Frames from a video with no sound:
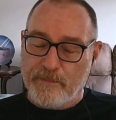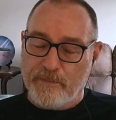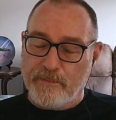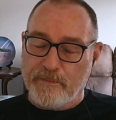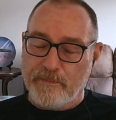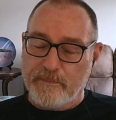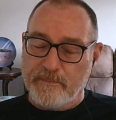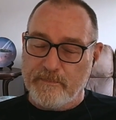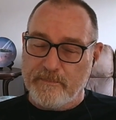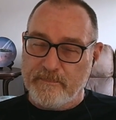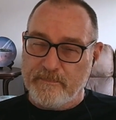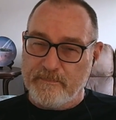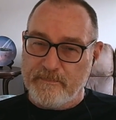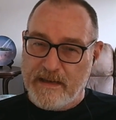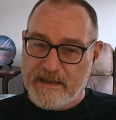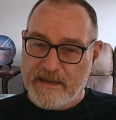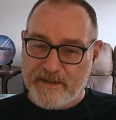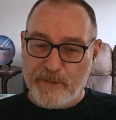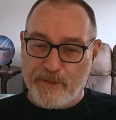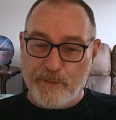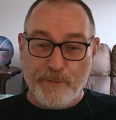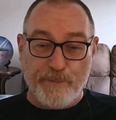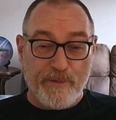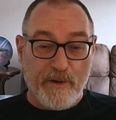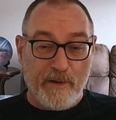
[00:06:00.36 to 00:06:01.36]
real
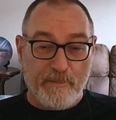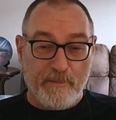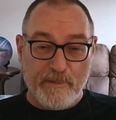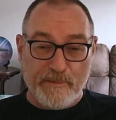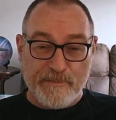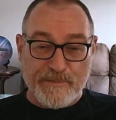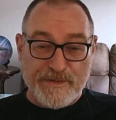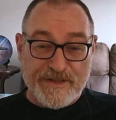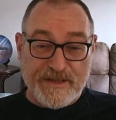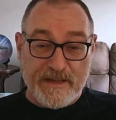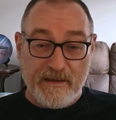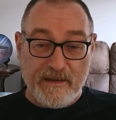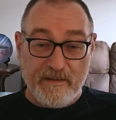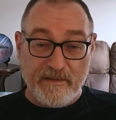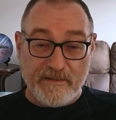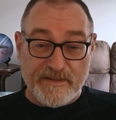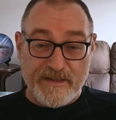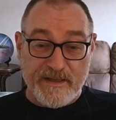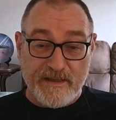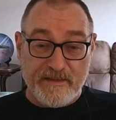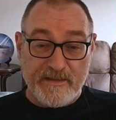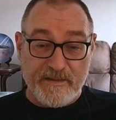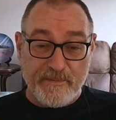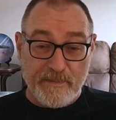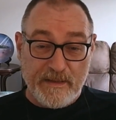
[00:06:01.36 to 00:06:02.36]
medical problems
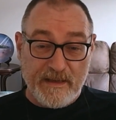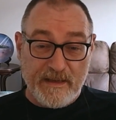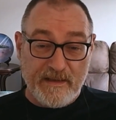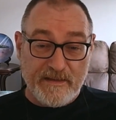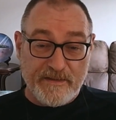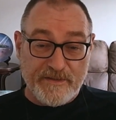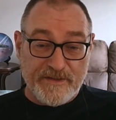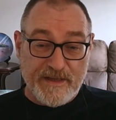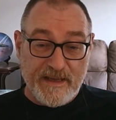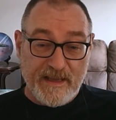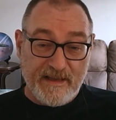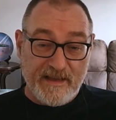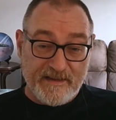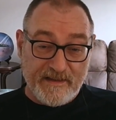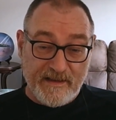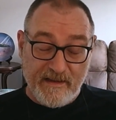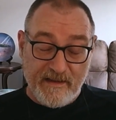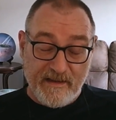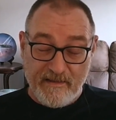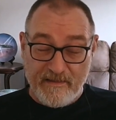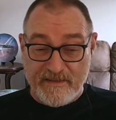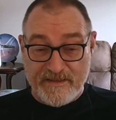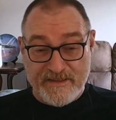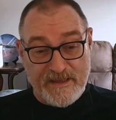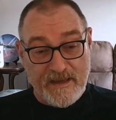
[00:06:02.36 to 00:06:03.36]
started, where she
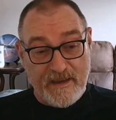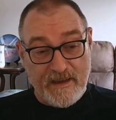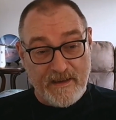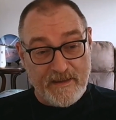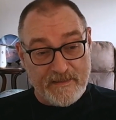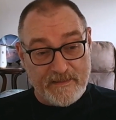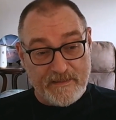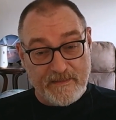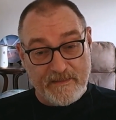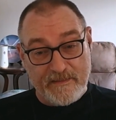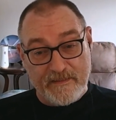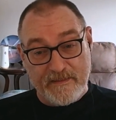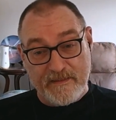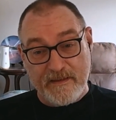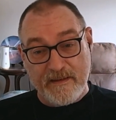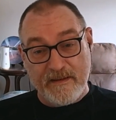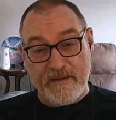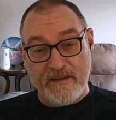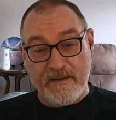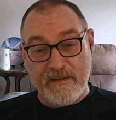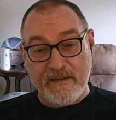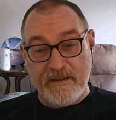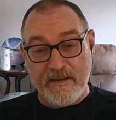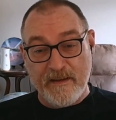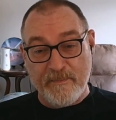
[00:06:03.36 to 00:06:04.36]
had a heart attack,
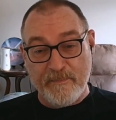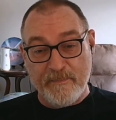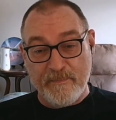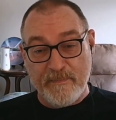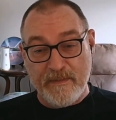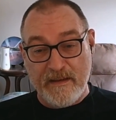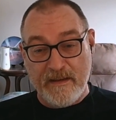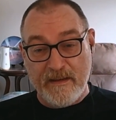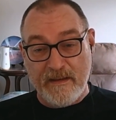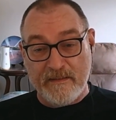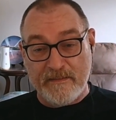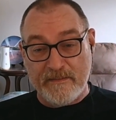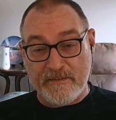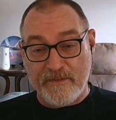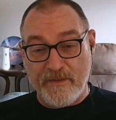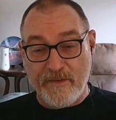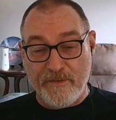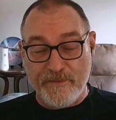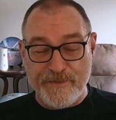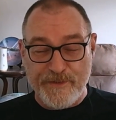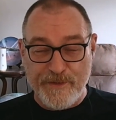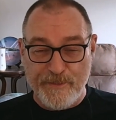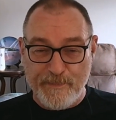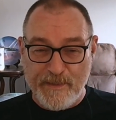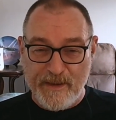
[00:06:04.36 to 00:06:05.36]

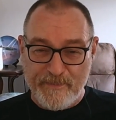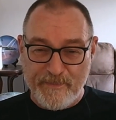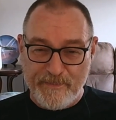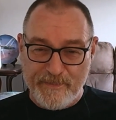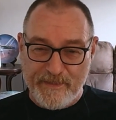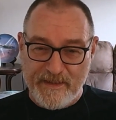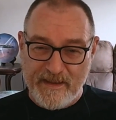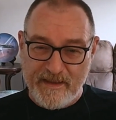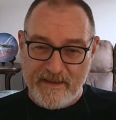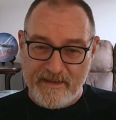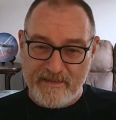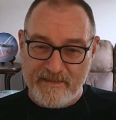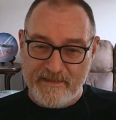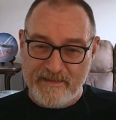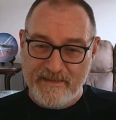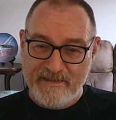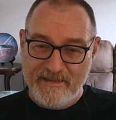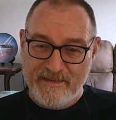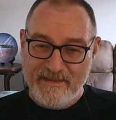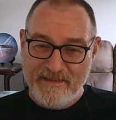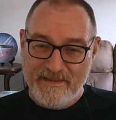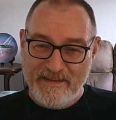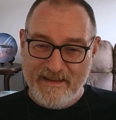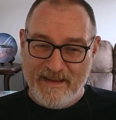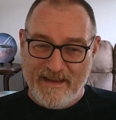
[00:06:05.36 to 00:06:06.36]
and got
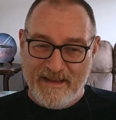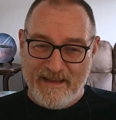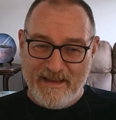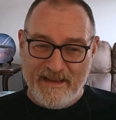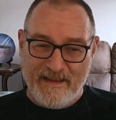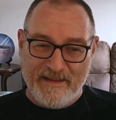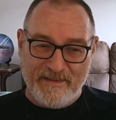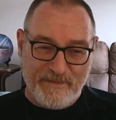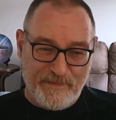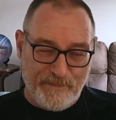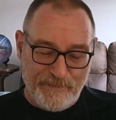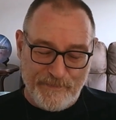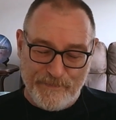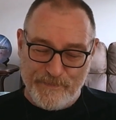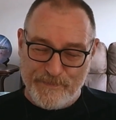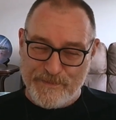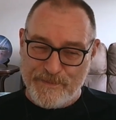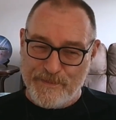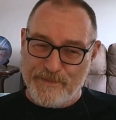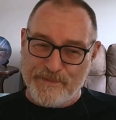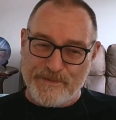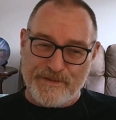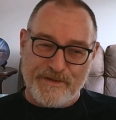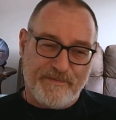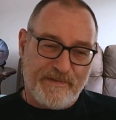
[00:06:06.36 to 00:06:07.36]
pneumonia, and
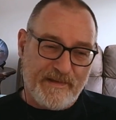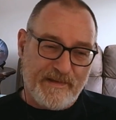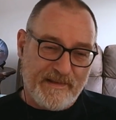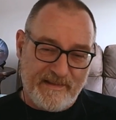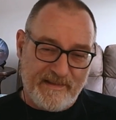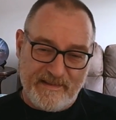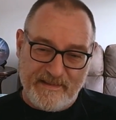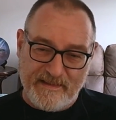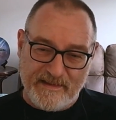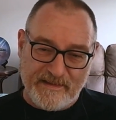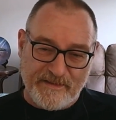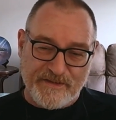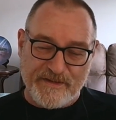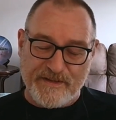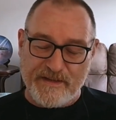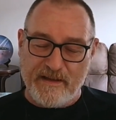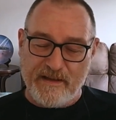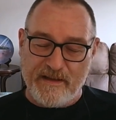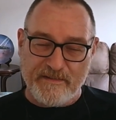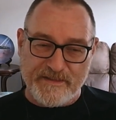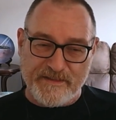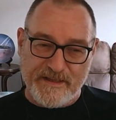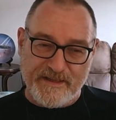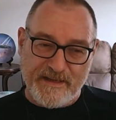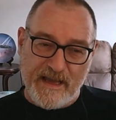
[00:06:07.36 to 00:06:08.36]
all sorts of other
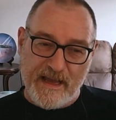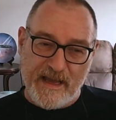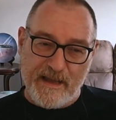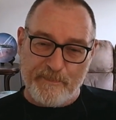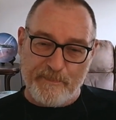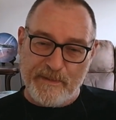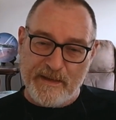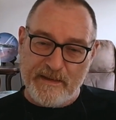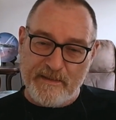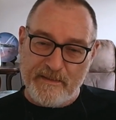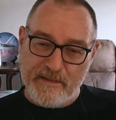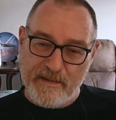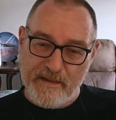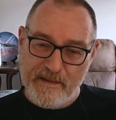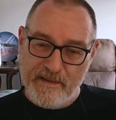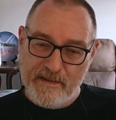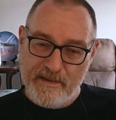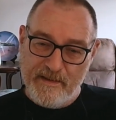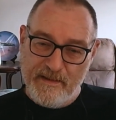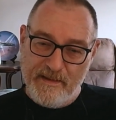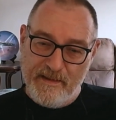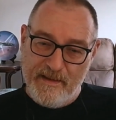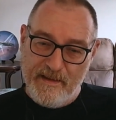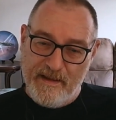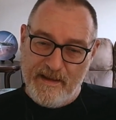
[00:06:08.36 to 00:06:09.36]
things started happening.
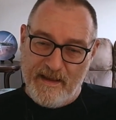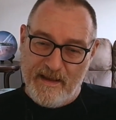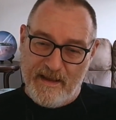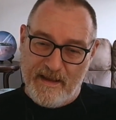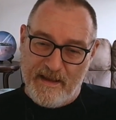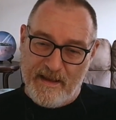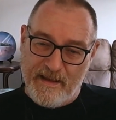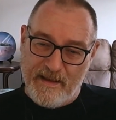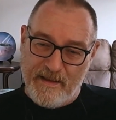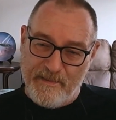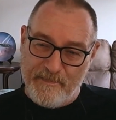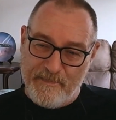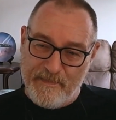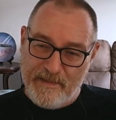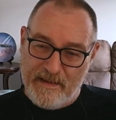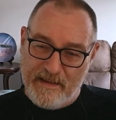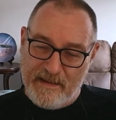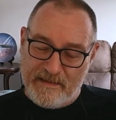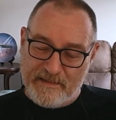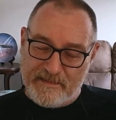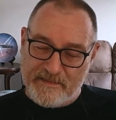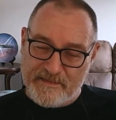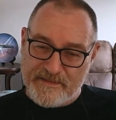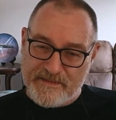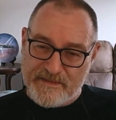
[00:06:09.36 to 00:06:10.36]

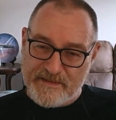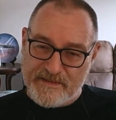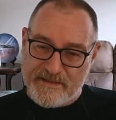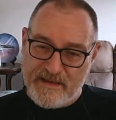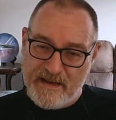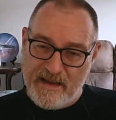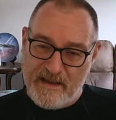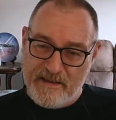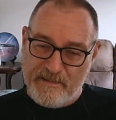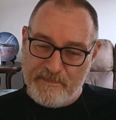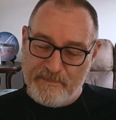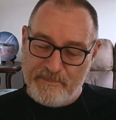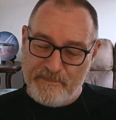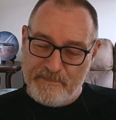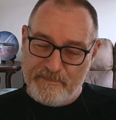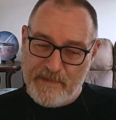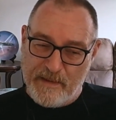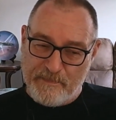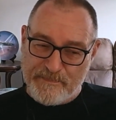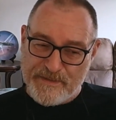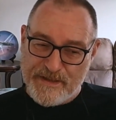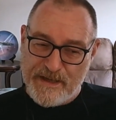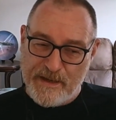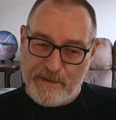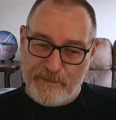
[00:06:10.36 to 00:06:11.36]
And
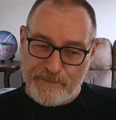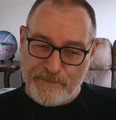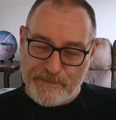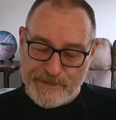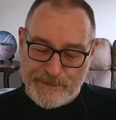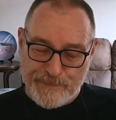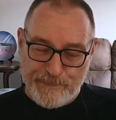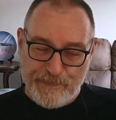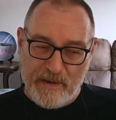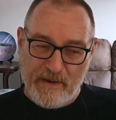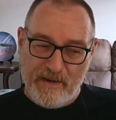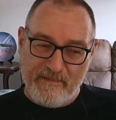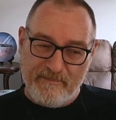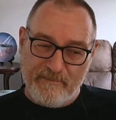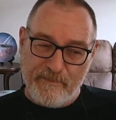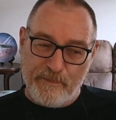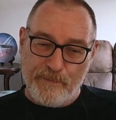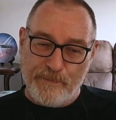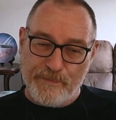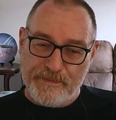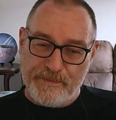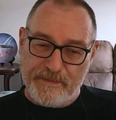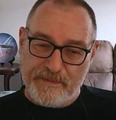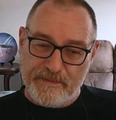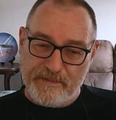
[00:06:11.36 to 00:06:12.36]
mum's health
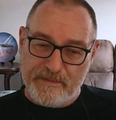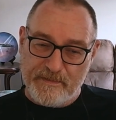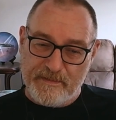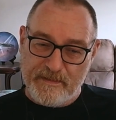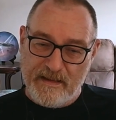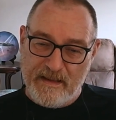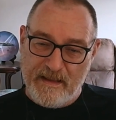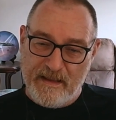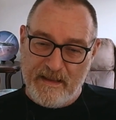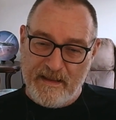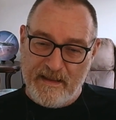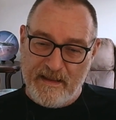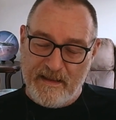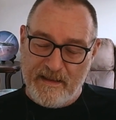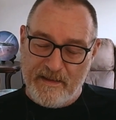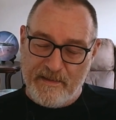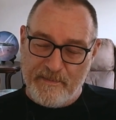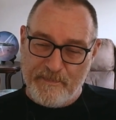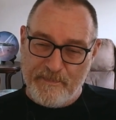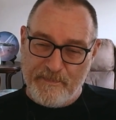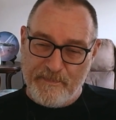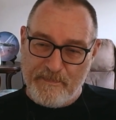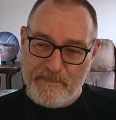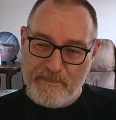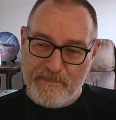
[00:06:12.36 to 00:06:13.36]
spiraled.
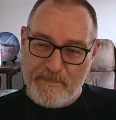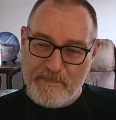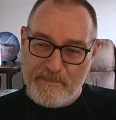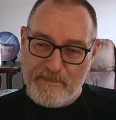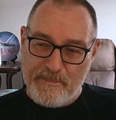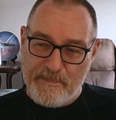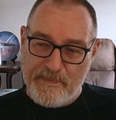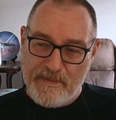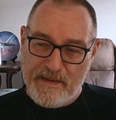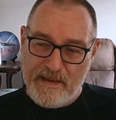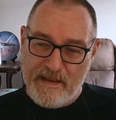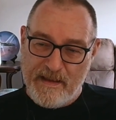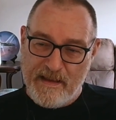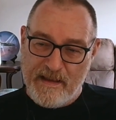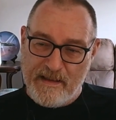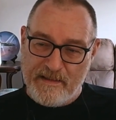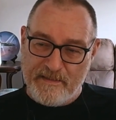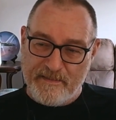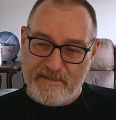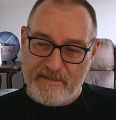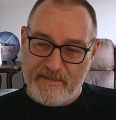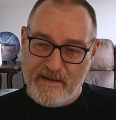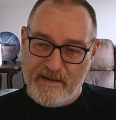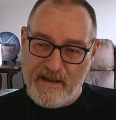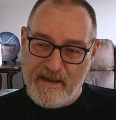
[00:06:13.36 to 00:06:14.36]
And
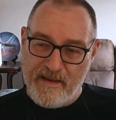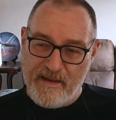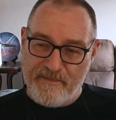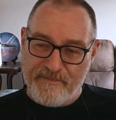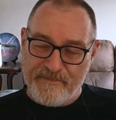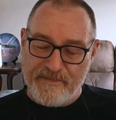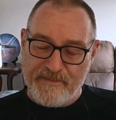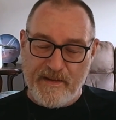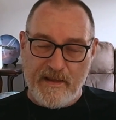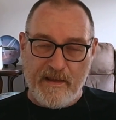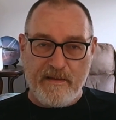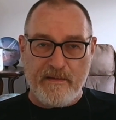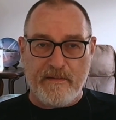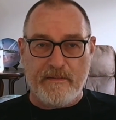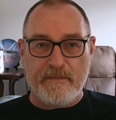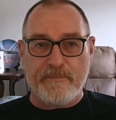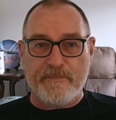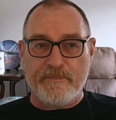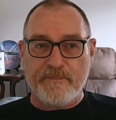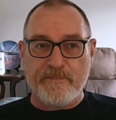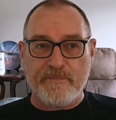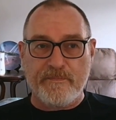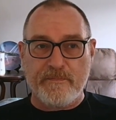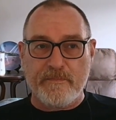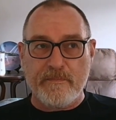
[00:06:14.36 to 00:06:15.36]

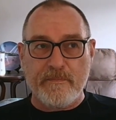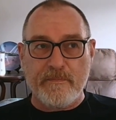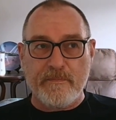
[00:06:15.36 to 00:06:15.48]
after